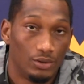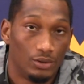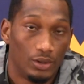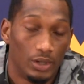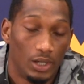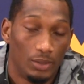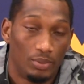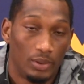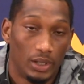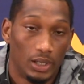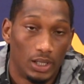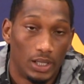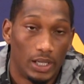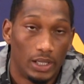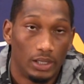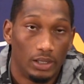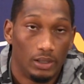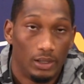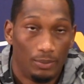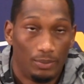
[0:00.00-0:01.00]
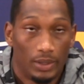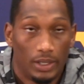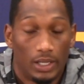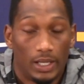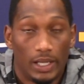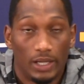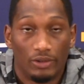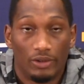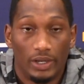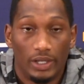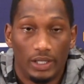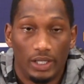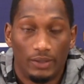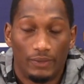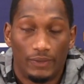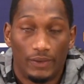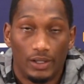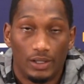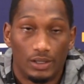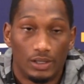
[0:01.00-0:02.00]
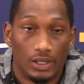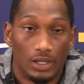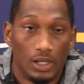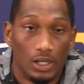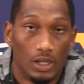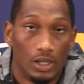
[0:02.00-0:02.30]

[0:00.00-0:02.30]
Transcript: You know, they play a lot of great defense.